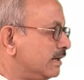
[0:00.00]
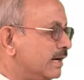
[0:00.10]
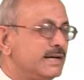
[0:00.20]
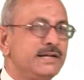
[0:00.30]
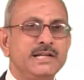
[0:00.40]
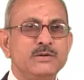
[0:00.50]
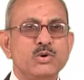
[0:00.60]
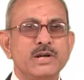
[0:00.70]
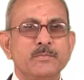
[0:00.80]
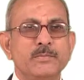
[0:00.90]
And
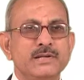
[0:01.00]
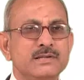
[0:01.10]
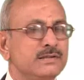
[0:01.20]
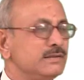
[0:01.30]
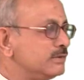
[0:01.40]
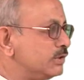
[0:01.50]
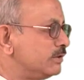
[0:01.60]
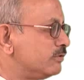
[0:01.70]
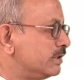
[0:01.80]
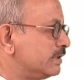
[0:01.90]
TOM means,
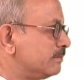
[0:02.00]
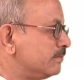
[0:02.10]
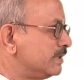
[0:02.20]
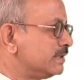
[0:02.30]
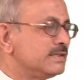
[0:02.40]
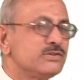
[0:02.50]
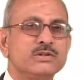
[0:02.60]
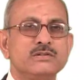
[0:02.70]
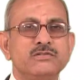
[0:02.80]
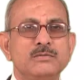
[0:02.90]
TOM is the
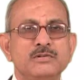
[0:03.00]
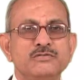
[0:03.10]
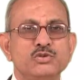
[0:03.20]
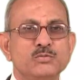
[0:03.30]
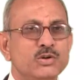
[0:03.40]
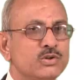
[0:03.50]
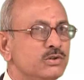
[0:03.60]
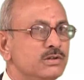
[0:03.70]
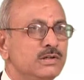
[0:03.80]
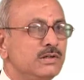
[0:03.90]
short form of
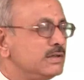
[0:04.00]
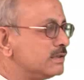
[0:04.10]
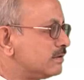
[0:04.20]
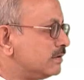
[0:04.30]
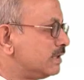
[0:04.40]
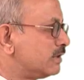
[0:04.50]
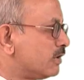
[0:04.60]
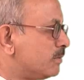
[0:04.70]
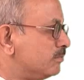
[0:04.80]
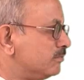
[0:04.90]
tomorrow. It is called a
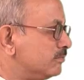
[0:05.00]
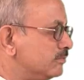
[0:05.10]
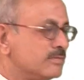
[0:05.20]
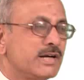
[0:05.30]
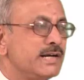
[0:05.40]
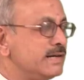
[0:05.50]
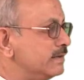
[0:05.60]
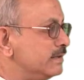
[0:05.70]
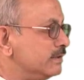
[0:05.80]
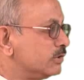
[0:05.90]
TOM rate.
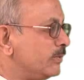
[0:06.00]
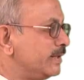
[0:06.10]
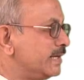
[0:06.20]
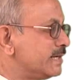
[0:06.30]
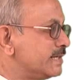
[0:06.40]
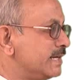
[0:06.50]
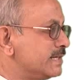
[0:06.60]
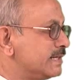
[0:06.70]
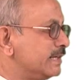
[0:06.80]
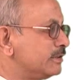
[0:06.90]
So when the
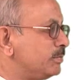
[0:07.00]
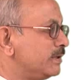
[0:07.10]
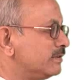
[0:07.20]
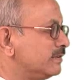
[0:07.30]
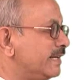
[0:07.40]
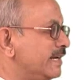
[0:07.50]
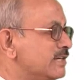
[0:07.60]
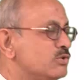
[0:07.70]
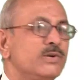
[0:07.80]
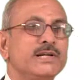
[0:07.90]
exchange takes place on the
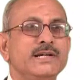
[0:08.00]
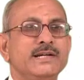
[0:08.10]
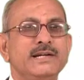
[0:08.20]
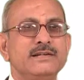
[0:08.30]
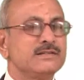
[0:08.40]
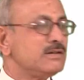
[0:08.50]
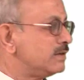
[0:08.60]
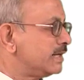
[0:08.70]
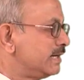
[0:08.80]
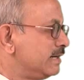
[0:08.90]
next working day, it is
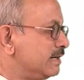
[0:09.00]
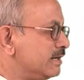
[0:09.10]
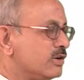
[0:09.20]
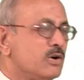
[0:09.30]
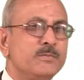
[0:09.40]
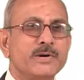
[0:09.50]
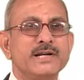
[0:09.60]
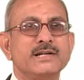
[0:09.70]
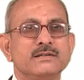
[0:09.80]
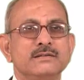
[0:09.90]
called a TOM
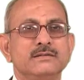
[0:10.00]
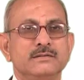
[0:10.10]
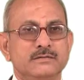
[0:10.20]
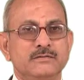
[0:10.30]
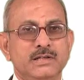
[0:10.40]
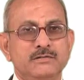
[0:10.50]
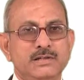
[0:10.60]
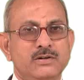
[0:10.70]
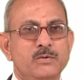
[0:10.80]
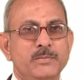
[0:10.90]
rate. Whenever
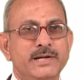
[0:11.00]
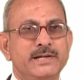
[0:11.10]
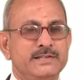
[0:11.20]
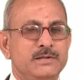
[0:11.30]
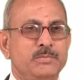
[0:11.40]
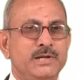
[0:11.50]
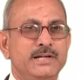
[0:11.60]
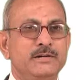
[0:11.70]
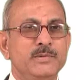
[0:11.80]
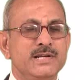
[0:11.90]
TOM rate is applied,
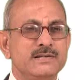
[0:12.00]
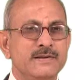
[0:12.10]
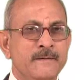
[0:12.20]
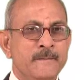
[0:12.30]
it means